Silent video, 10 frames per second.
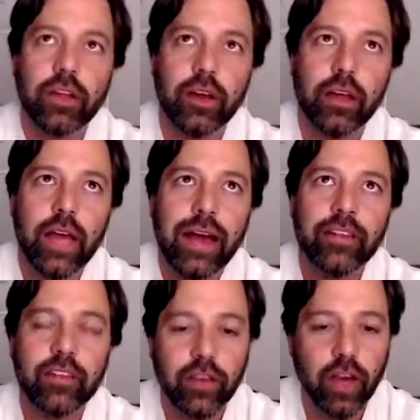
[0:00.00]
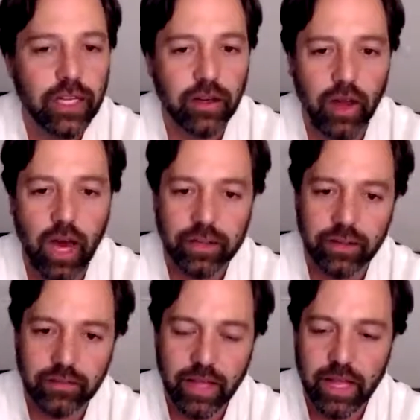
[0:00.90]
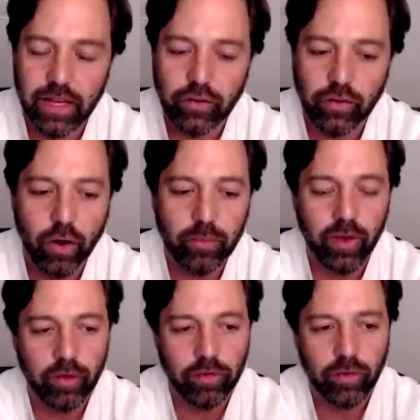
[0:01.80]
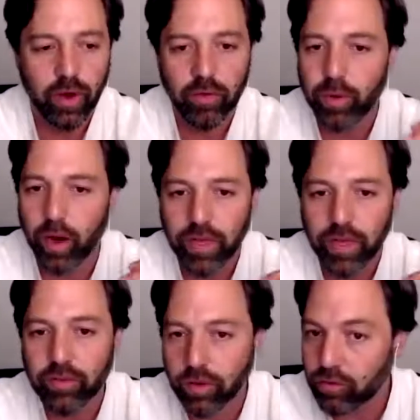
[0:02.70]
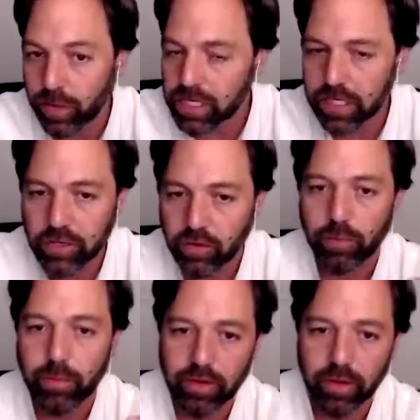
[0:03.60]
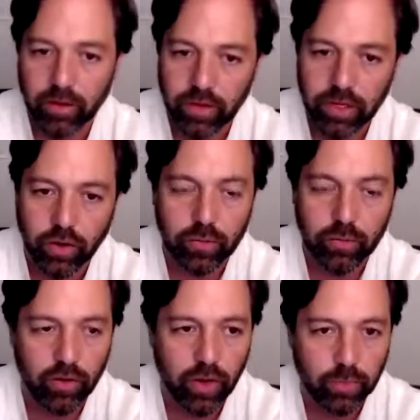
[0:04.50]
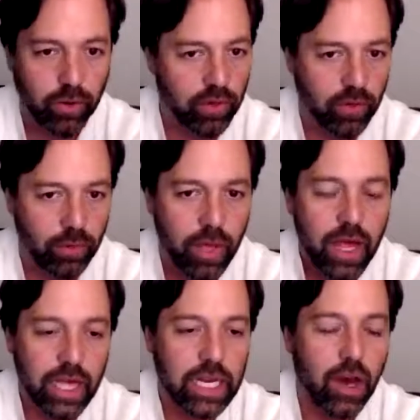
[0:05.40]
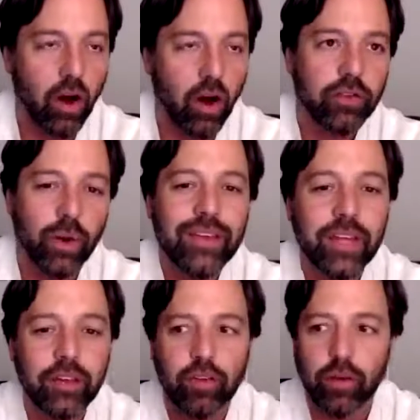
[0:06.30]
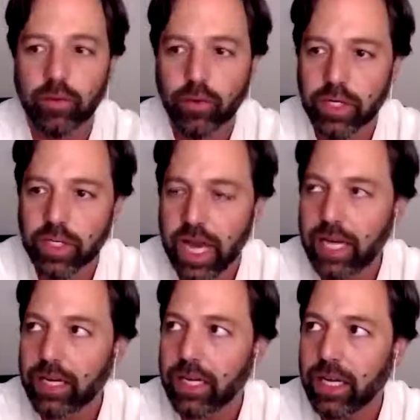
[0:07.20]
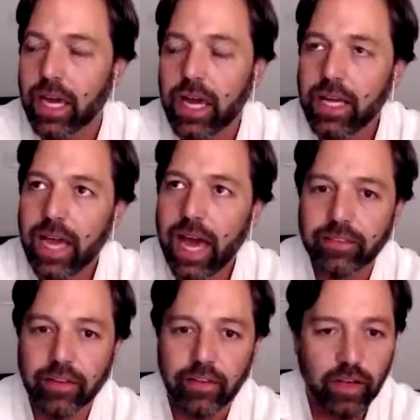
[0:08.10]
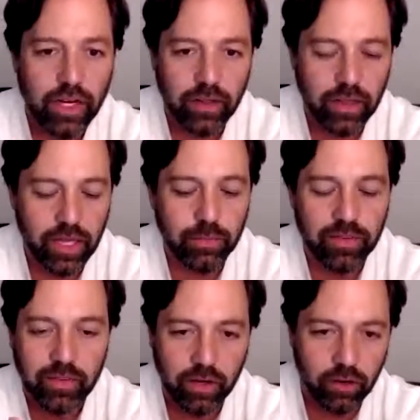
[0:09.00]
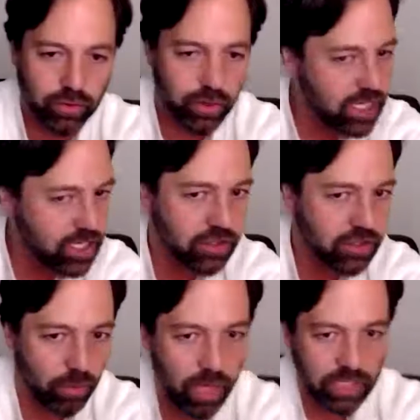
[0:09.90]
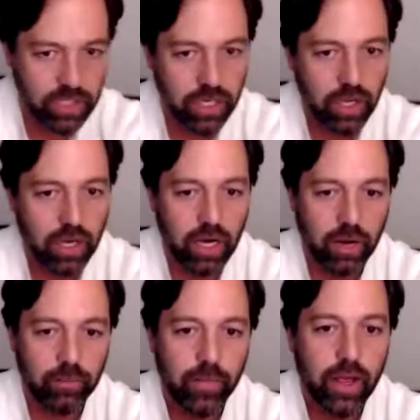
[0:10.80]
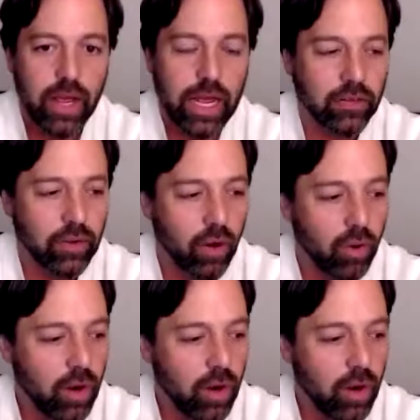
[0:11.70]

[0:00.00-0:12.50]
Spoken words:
hasn't studied a lot, let's say, in terms of Eastern tradition, in terms of Buddhism, and also even in terms of Christianity, he hasn't studied the mystical tradition so much. And so